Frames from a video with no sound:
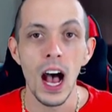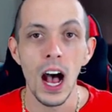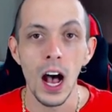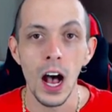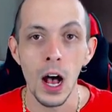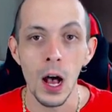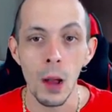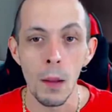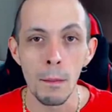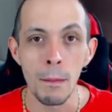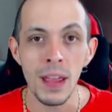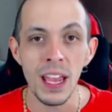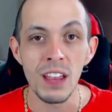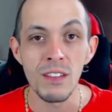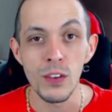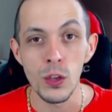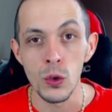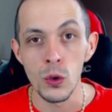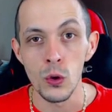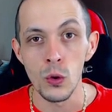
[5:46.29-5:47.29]
Um,
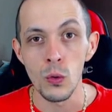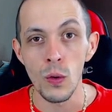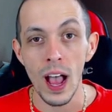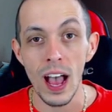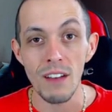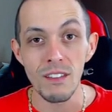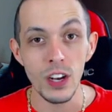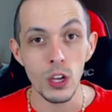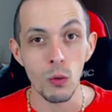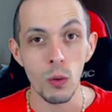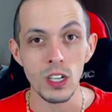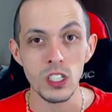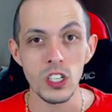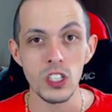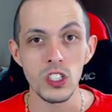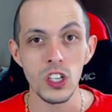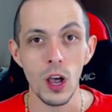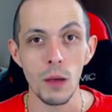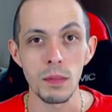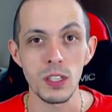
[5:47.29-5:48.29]
if you have any
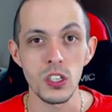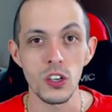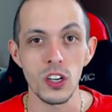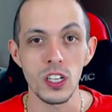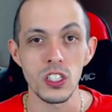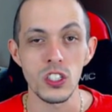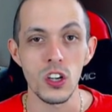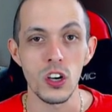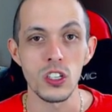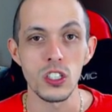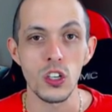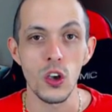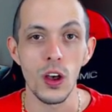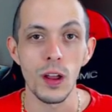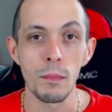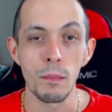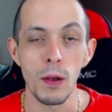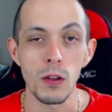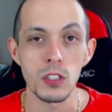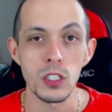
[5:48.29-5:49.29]
questions, comments, or concerns,
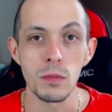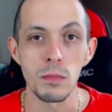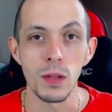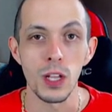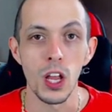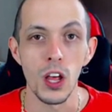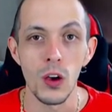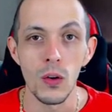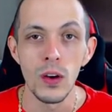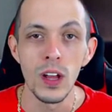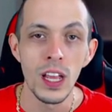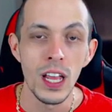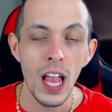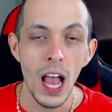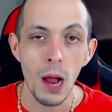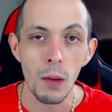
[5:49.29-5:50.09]
go ahead and post them below.